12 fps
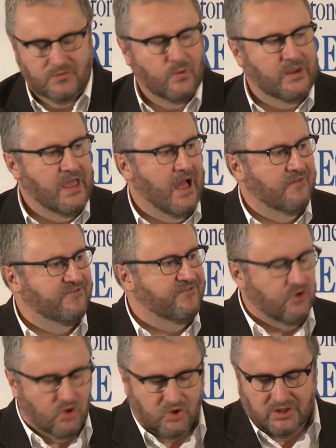We have
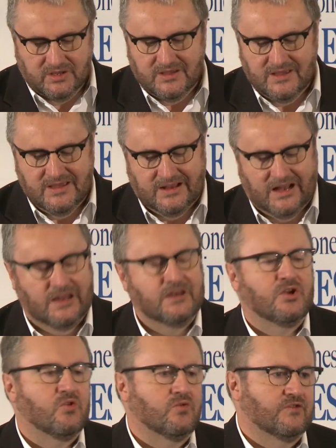full
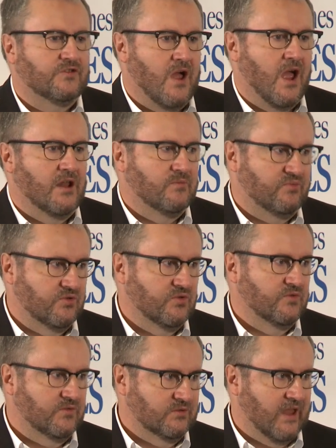clinical trial
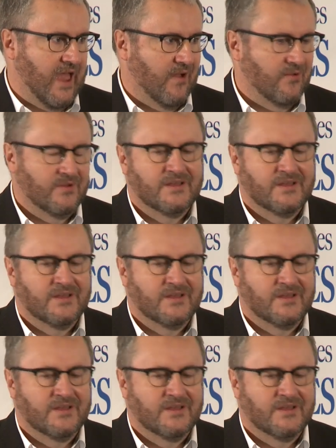approval now.